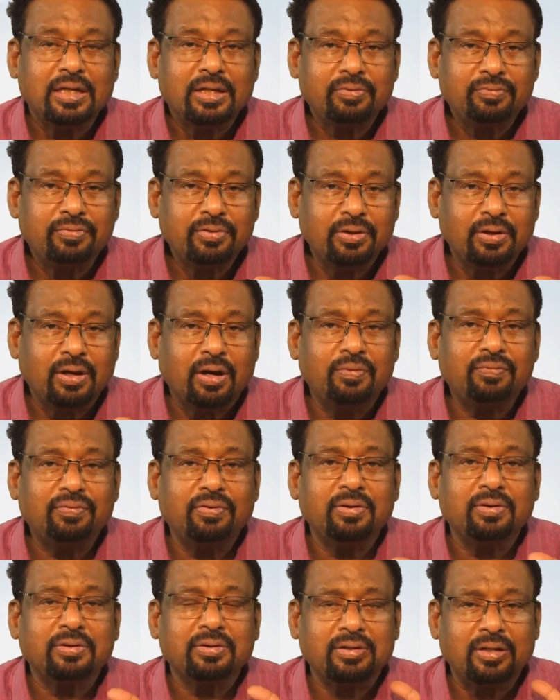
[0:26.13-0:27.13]
we
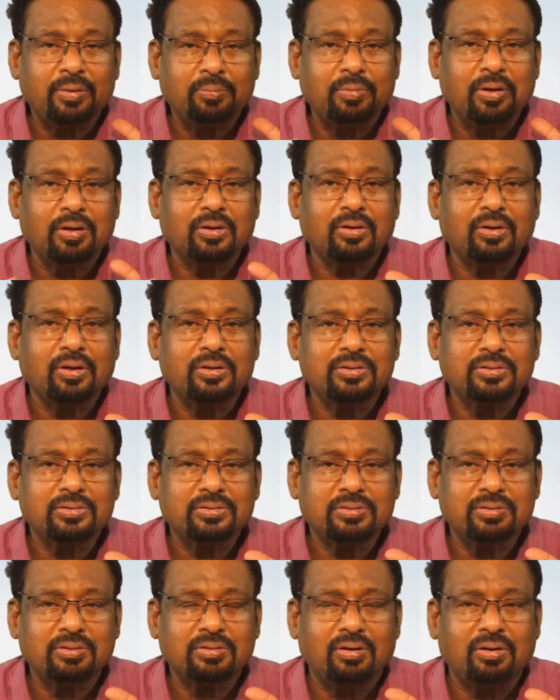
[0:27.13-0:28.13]
often come
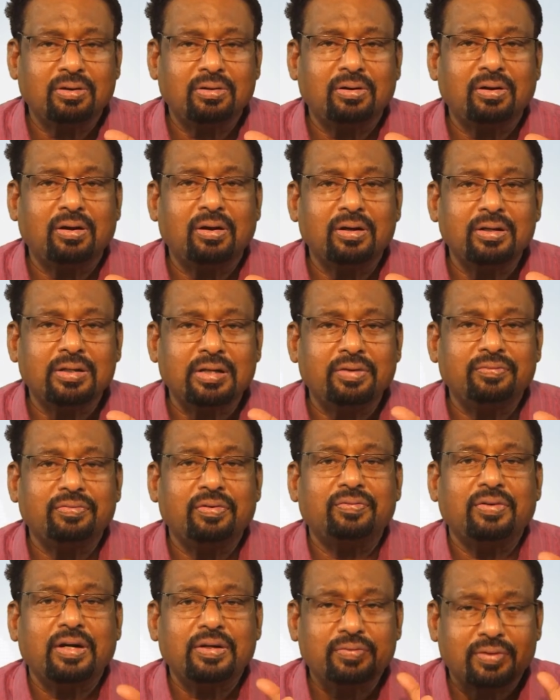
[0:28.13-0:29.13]
across all type
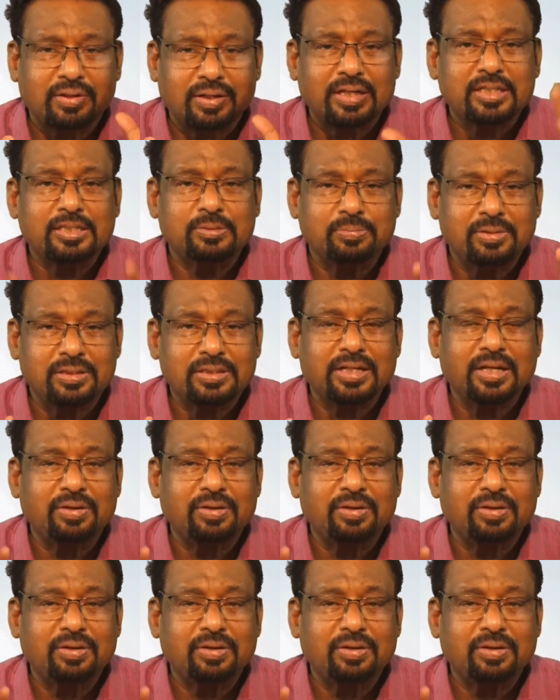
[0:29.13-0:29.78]
of advertisements.